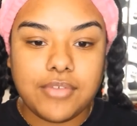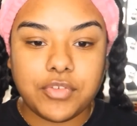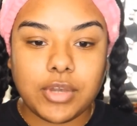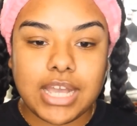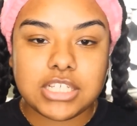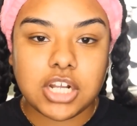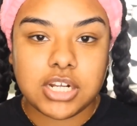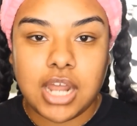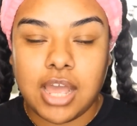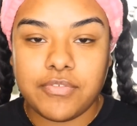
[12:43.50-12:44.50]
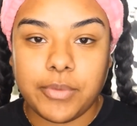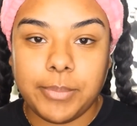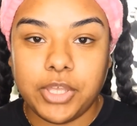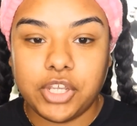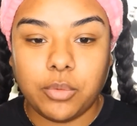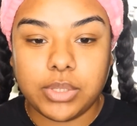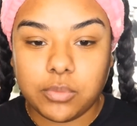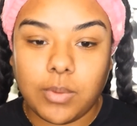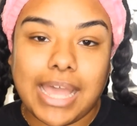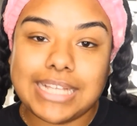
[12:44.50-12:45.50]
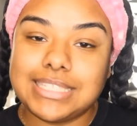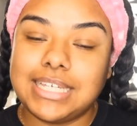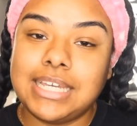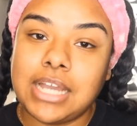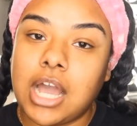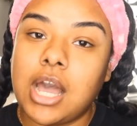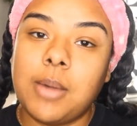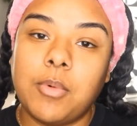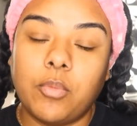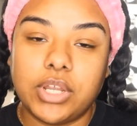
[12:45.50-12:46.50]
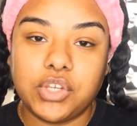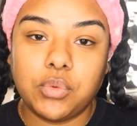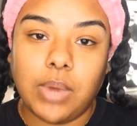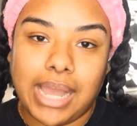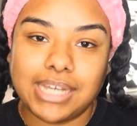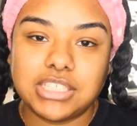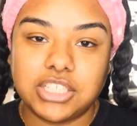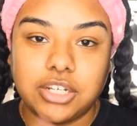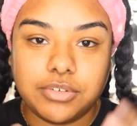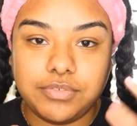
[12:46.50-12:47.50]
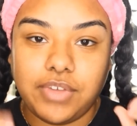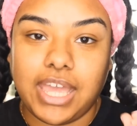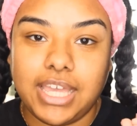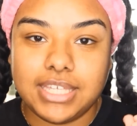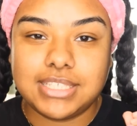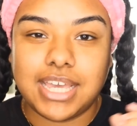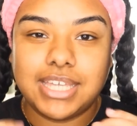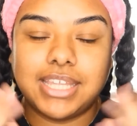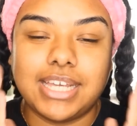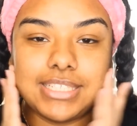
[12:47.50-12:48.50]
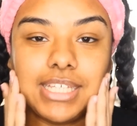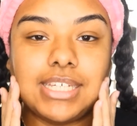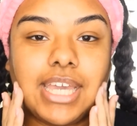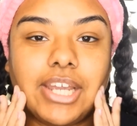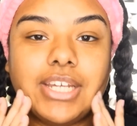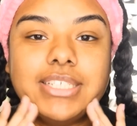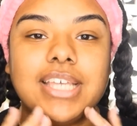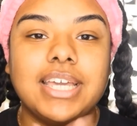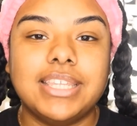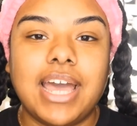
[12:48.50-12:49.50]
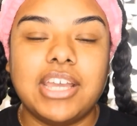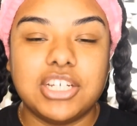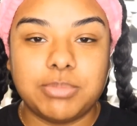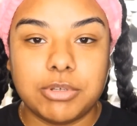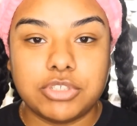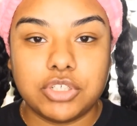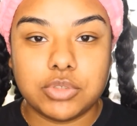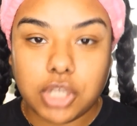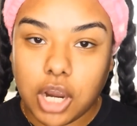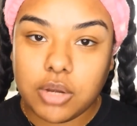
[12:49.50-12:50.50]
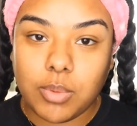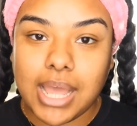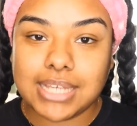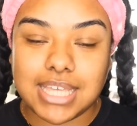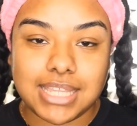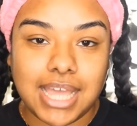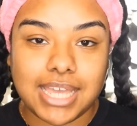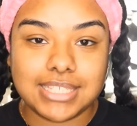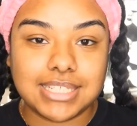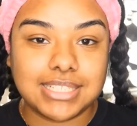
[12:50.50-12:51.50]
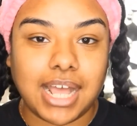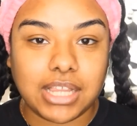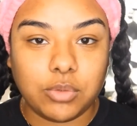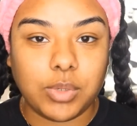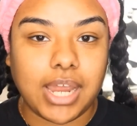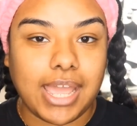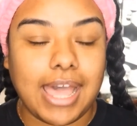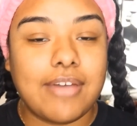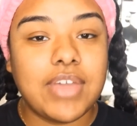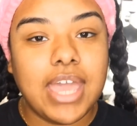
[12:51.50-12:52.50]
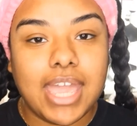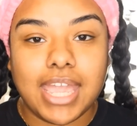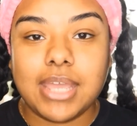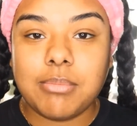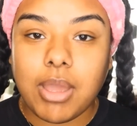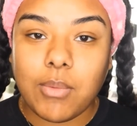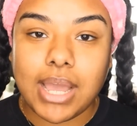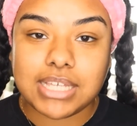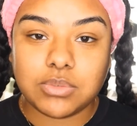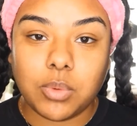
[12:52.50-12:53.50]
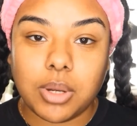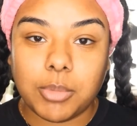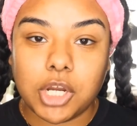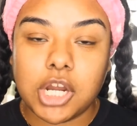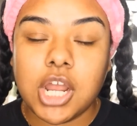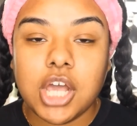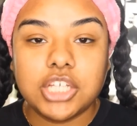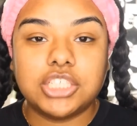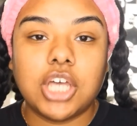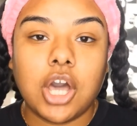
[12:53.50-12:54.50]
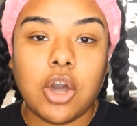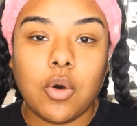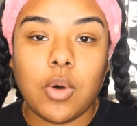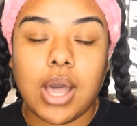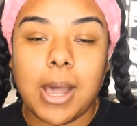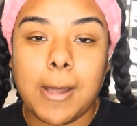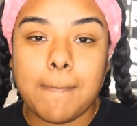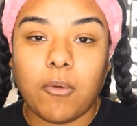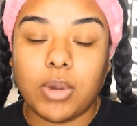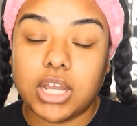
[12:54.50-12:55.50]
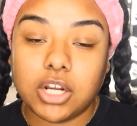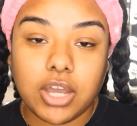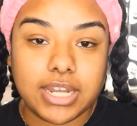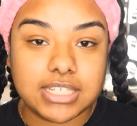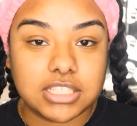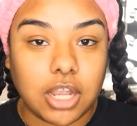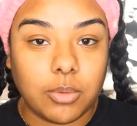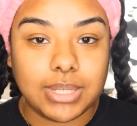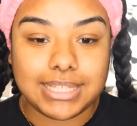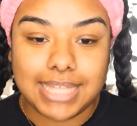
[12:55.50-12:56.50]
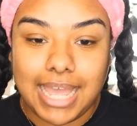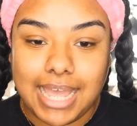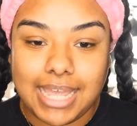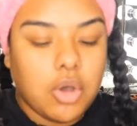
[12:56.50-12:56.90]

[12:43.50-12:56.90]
you guys are not familiar with waxing, when you wax your face and like delicate areas like that, you're supposed to use hard wax, and that is exactly what I have in my wax warmer. So we're gonna go ahead and start with that.